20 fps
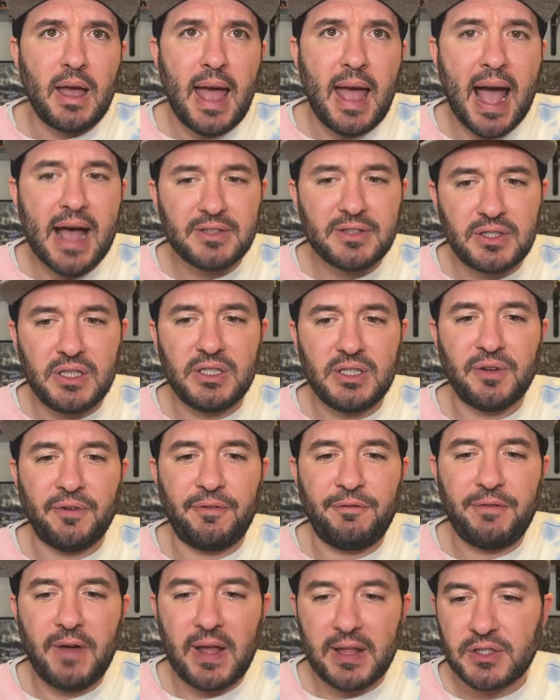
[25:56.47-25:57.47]
has the
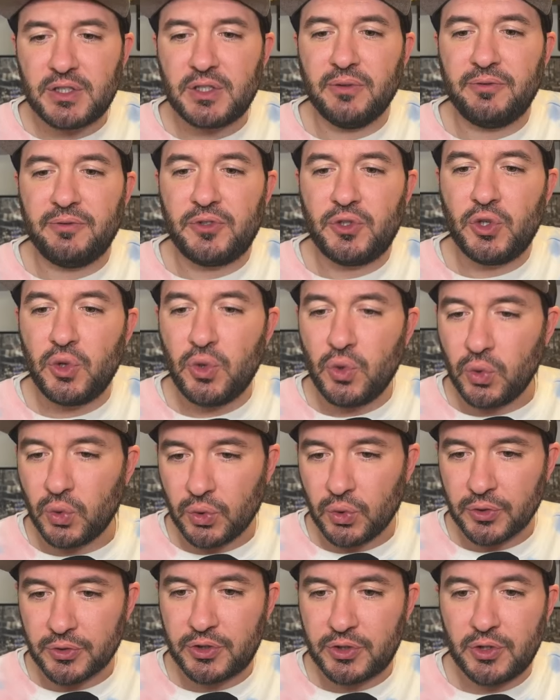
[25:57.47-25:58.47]
defensive
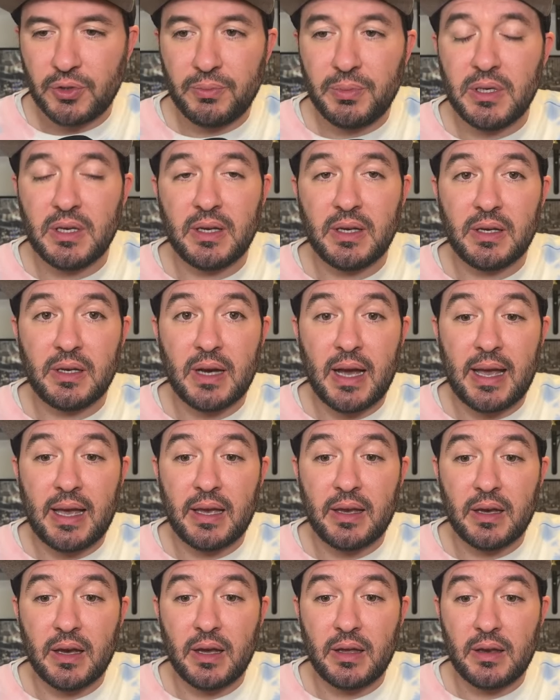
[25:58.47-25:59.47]
tools to
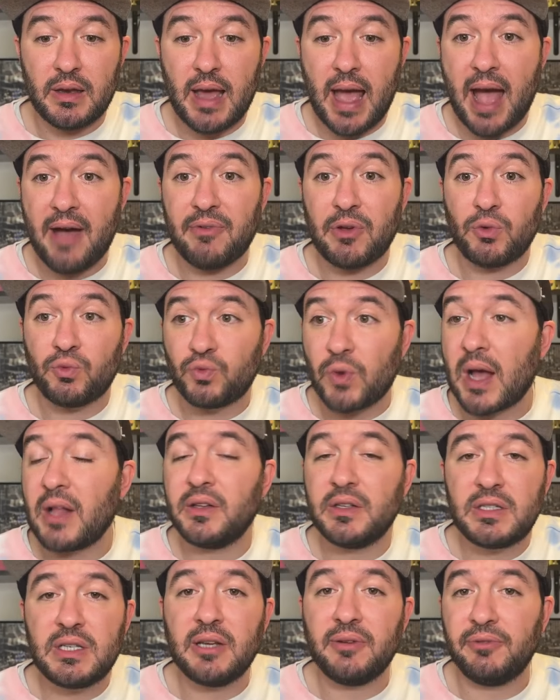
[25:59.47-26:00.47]
have a
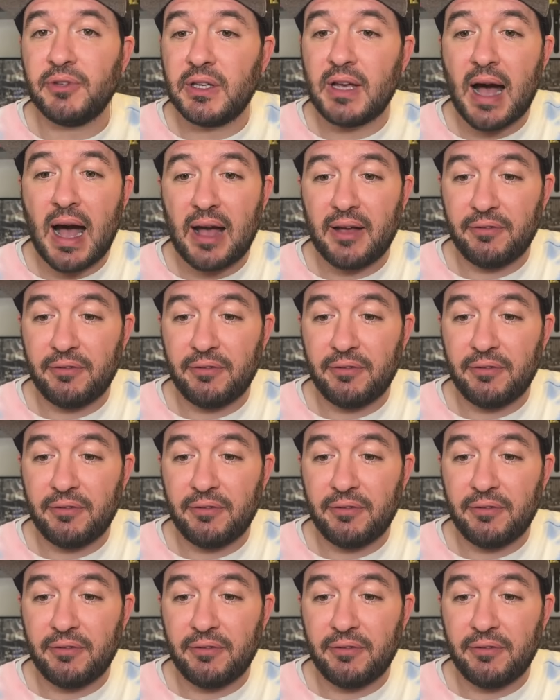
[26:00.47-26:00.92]
relatively high